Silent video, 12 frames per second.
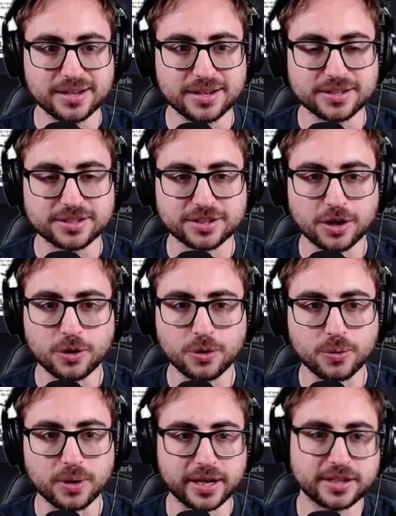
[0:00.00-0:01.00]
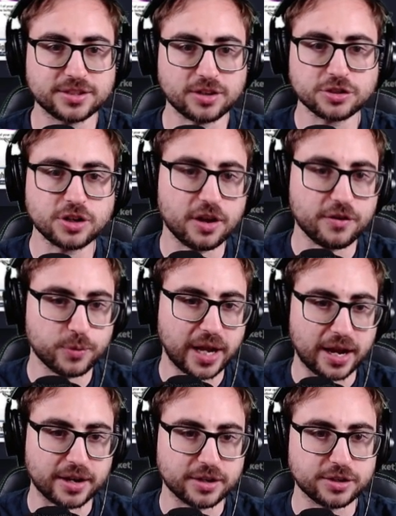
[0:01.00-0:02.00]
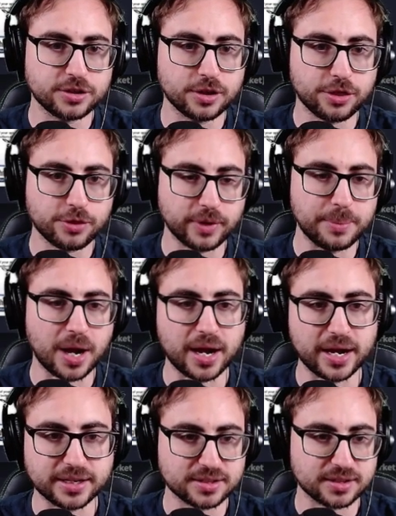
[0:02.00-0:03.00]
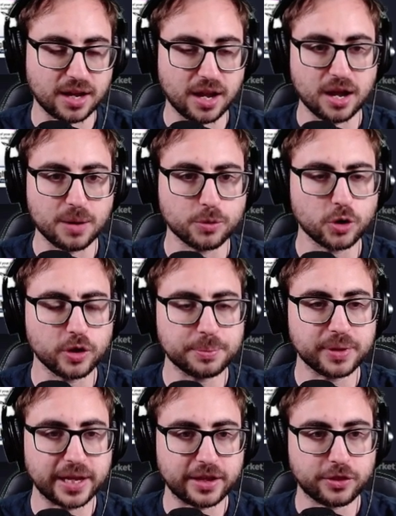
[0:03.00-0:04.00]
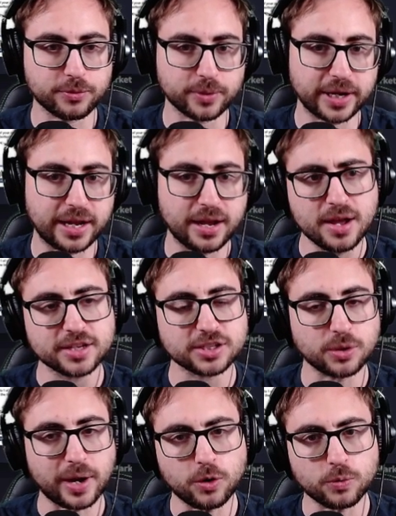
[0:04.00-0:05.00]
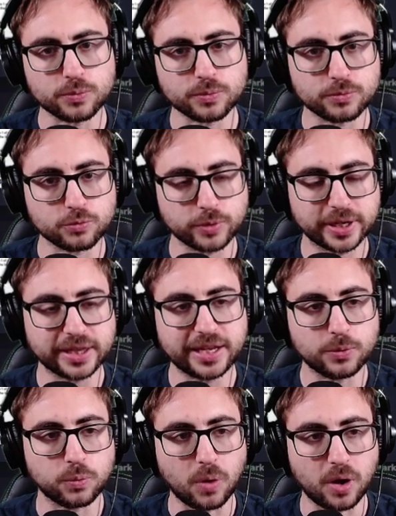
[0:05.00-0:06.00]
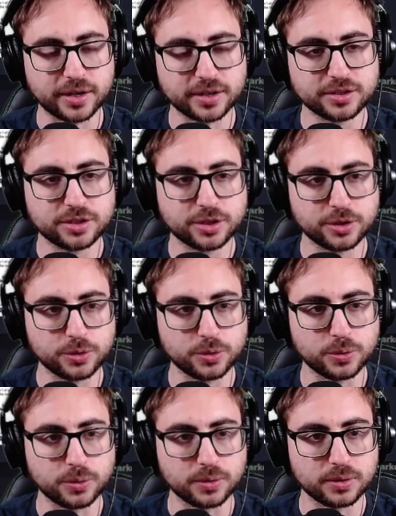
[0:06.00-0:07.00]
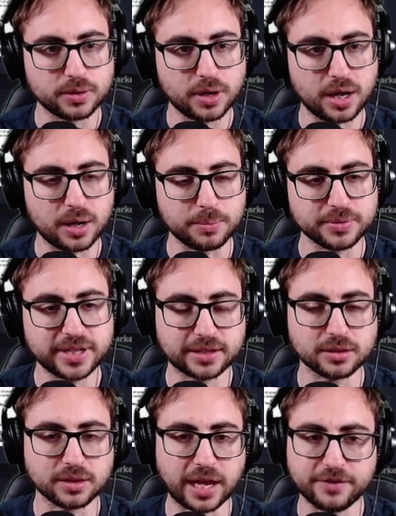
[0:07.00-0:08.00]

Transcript: So it starts off, we got 3 Mize. We're only playing 3, so I don't really want to take the life